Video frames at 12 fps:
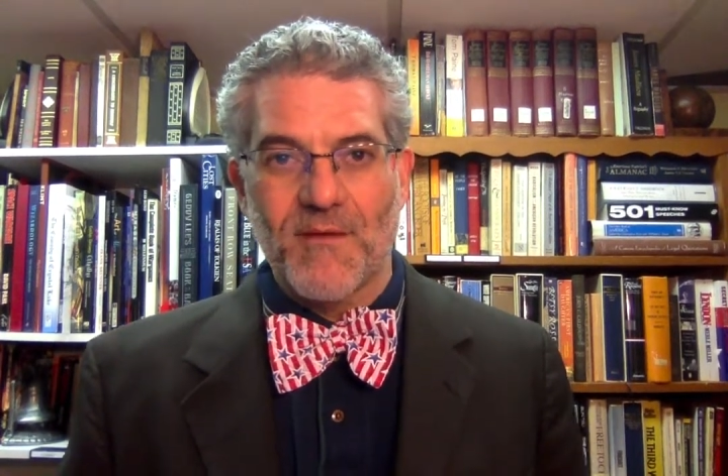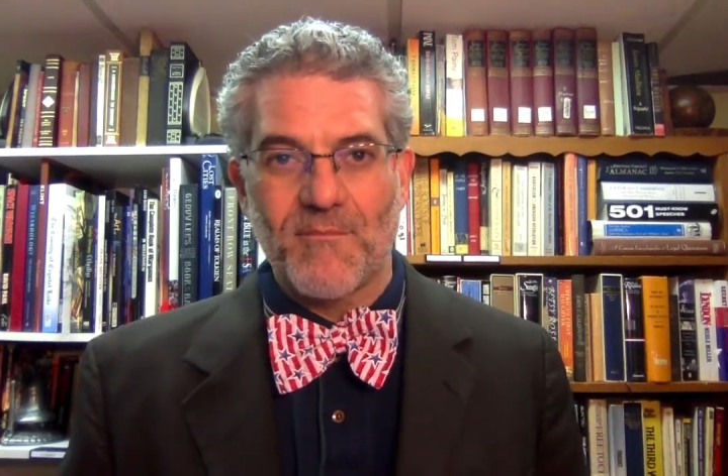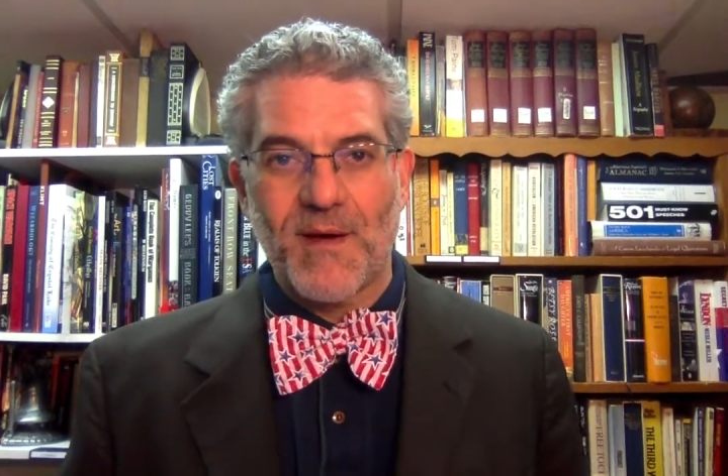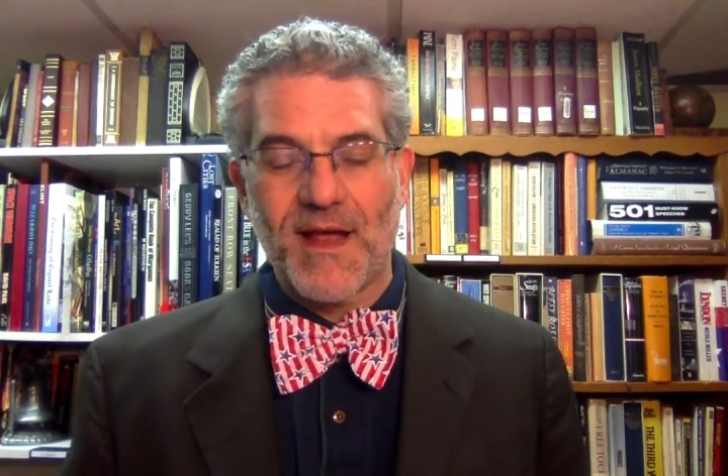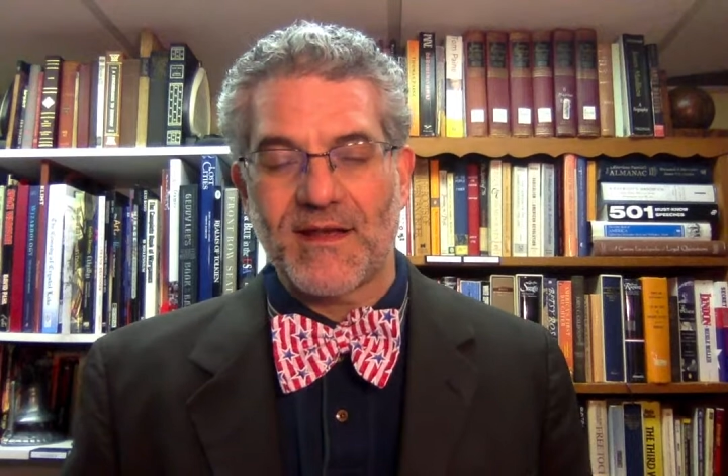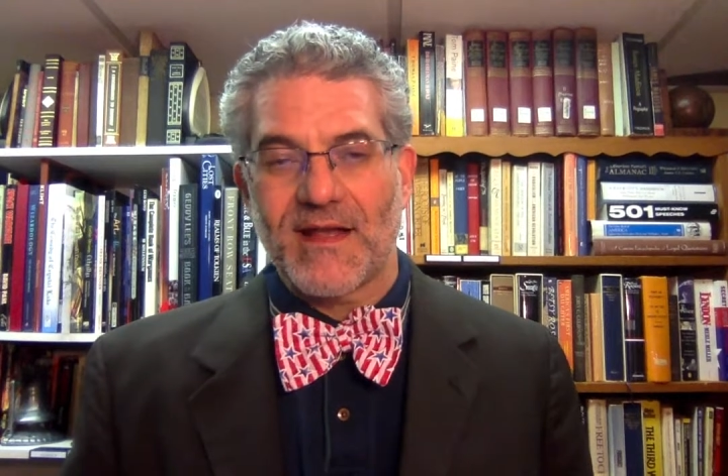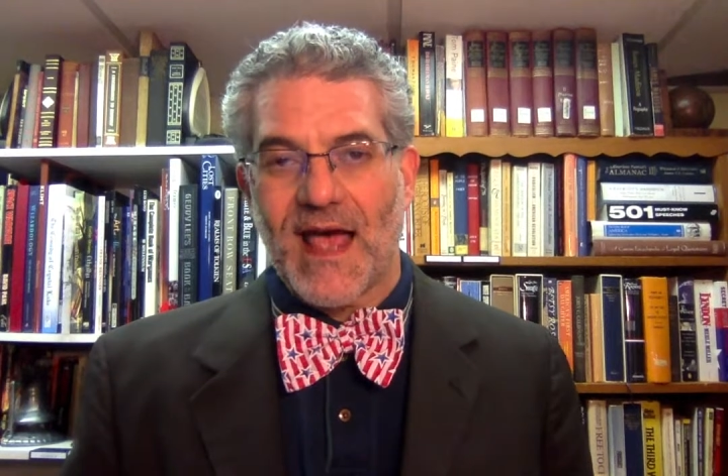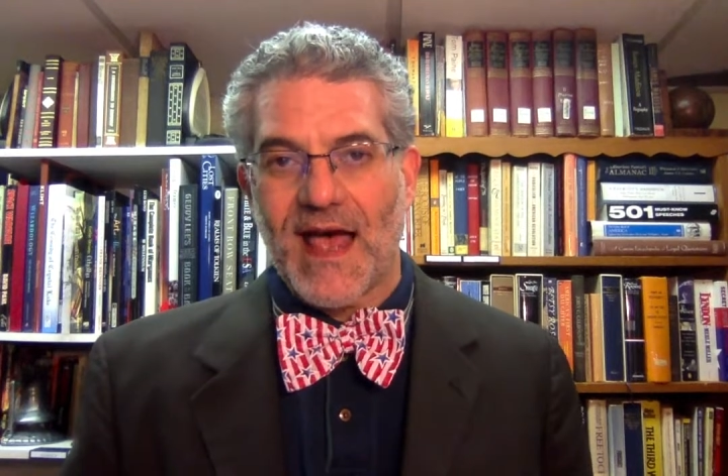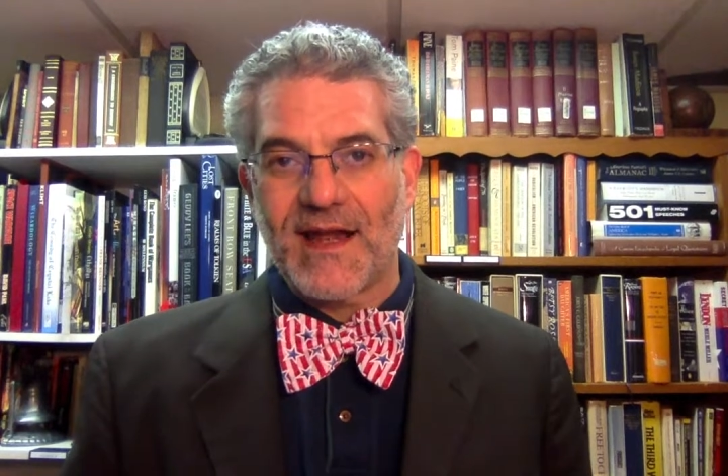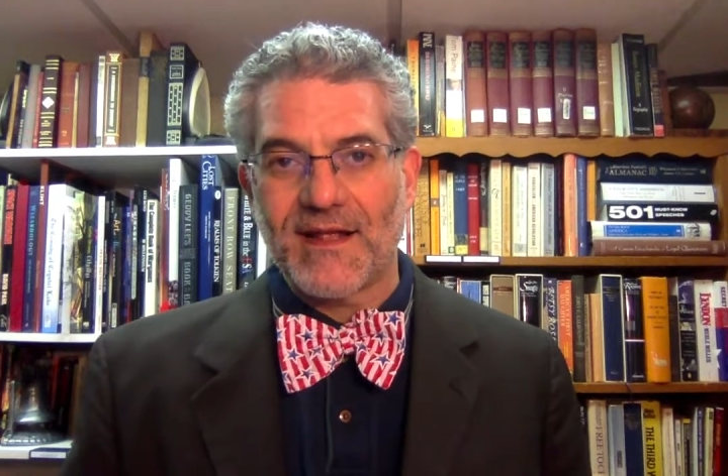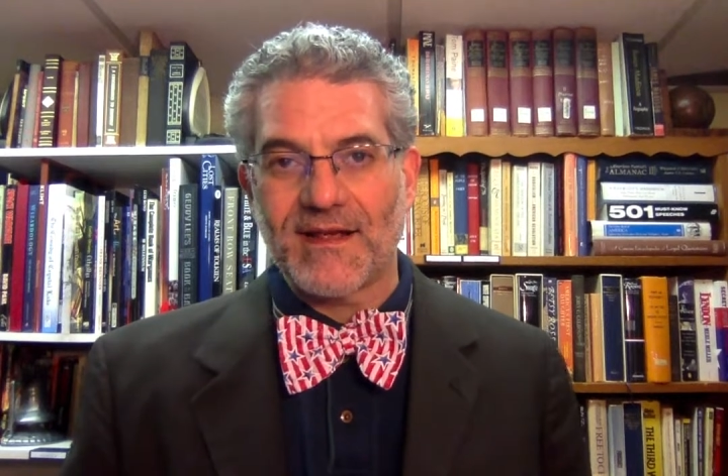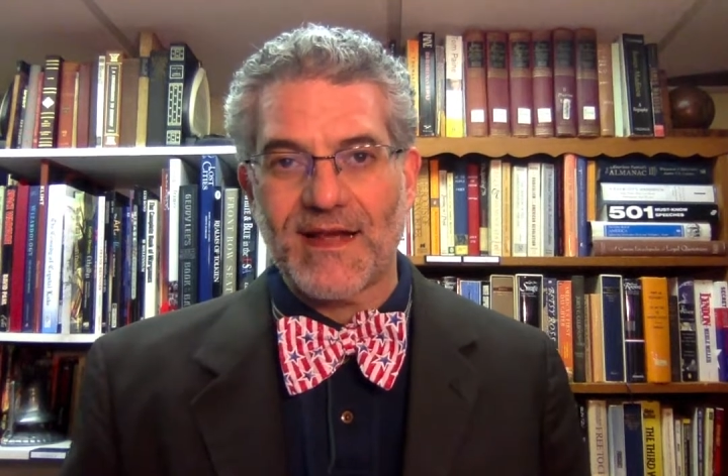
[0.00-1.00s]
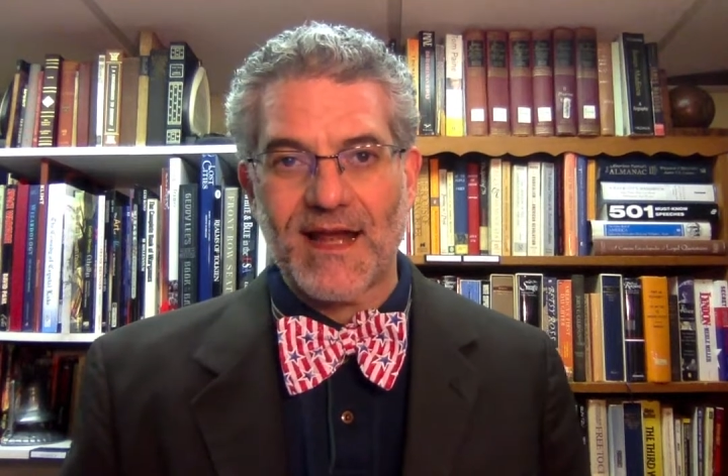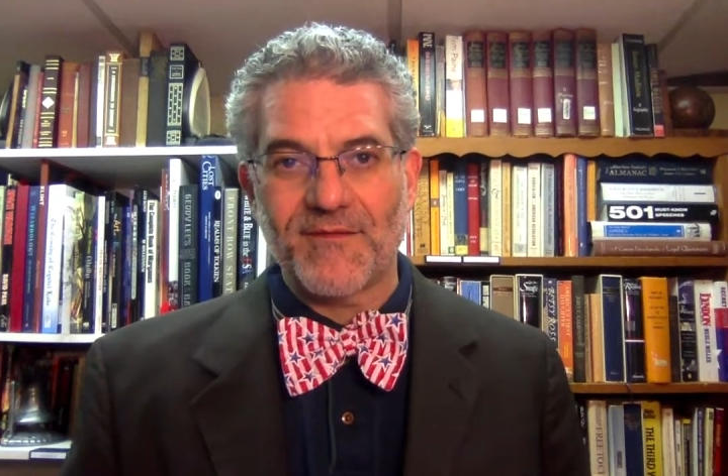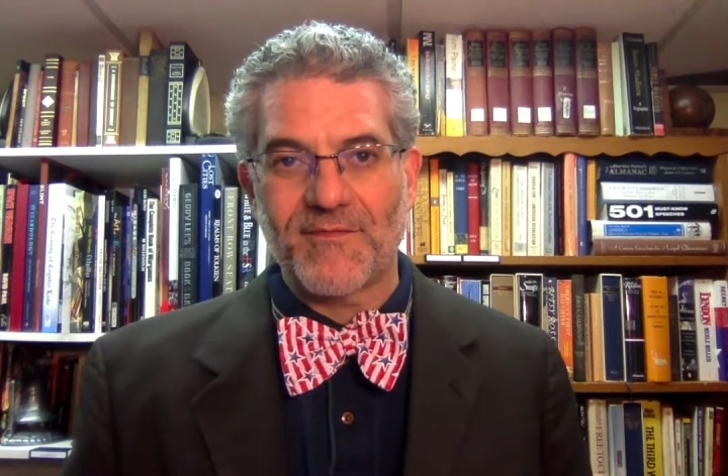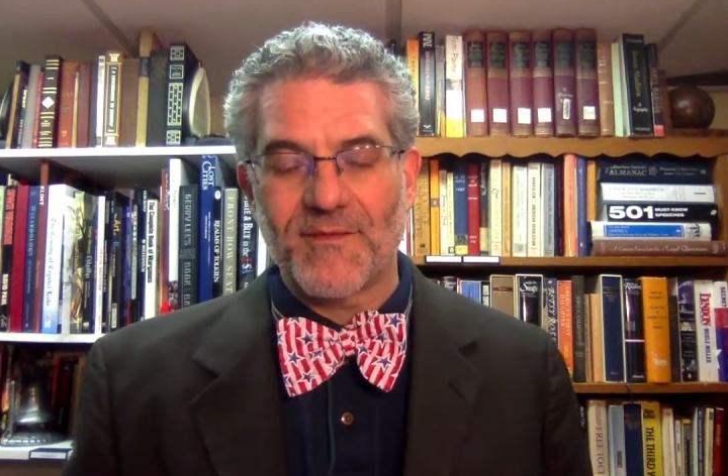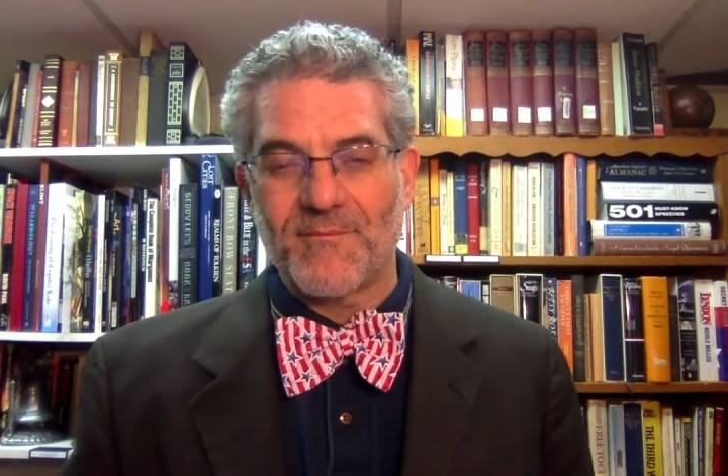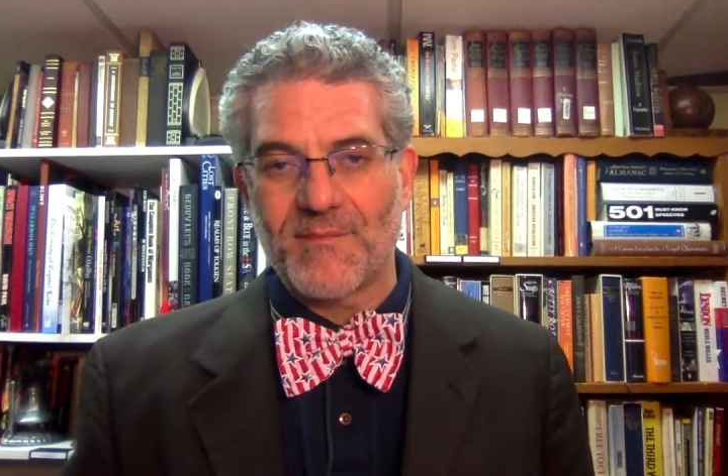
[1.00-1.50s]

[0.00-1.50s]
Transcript: but on a kind of